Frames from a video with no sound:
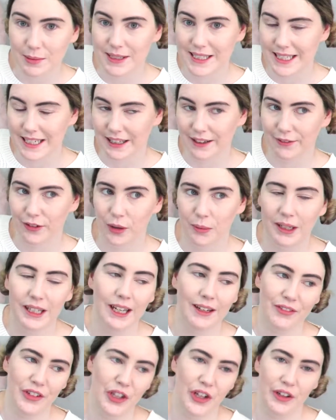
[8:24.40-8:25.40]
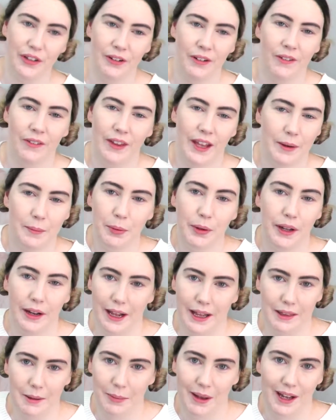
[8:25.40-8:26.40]
would steal it for me, even though they'd put it
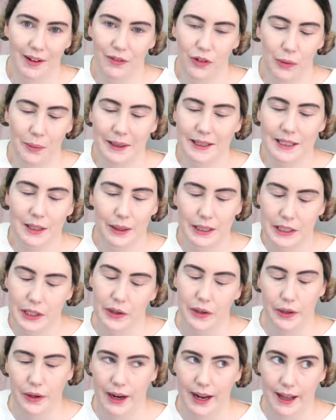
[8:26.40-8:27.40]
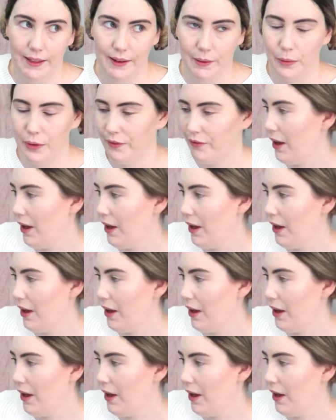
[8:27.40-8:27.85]
out the back for me. So I don't know how that would have